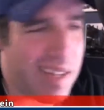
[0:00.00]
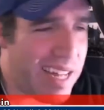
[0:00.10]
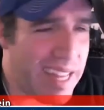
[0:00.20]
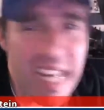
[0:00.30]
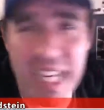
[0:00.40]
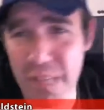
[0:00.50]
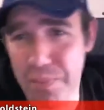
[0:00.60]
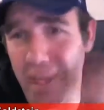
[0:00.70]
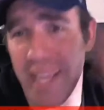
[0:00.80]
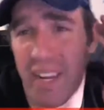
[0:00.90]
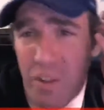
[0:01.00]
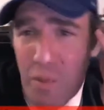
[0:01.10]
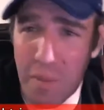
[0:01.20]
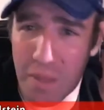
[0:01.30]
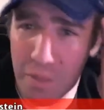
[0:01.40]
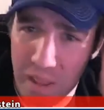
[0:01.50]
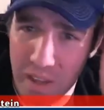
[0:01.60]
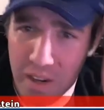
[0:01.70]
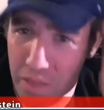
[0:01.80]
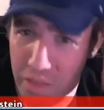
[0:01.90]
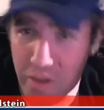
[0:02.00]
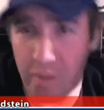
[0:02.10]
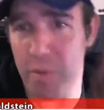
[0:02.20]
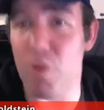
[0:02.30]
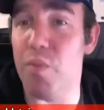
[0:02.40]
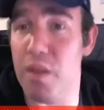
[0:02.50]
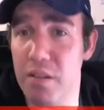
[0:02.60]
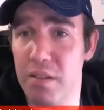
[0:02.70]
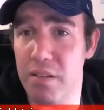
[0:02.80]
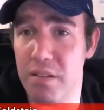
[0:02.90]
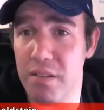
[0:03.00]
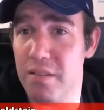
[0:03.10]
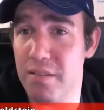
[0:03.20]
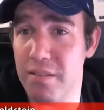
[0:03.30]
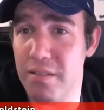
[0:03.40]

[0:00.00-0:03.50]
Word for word: And they explain it on their website why they're called Third Boob. Got